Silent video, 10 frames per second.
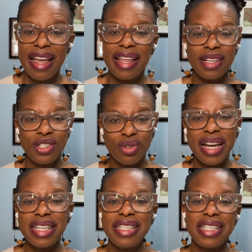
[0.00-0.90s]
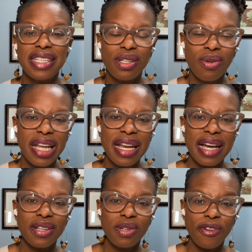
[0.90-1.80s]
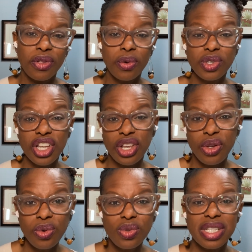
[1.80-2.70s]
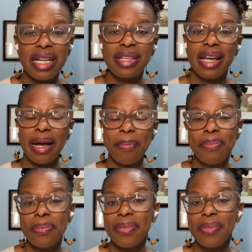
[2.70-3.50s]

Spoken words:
The strategy is looking at for those cues and